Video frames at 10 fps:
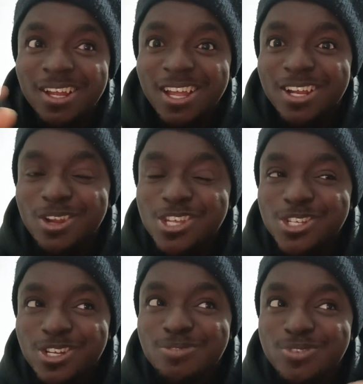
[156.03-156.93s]

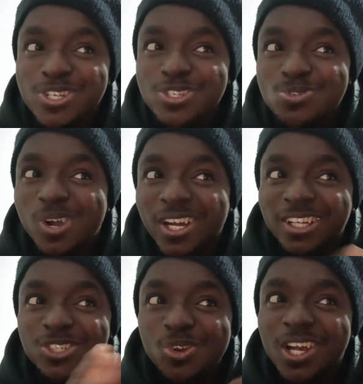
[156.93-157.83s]
Let's leave this one.
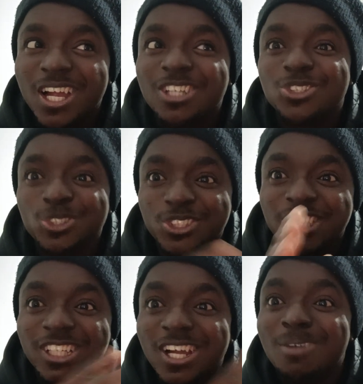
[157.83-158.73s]
This one can't
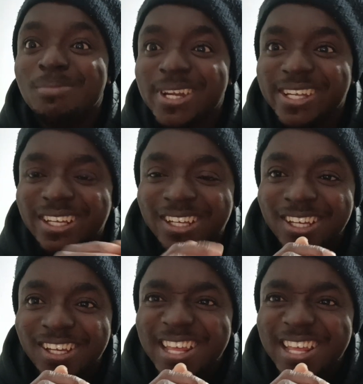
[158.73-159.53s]
succeed. He can't make it.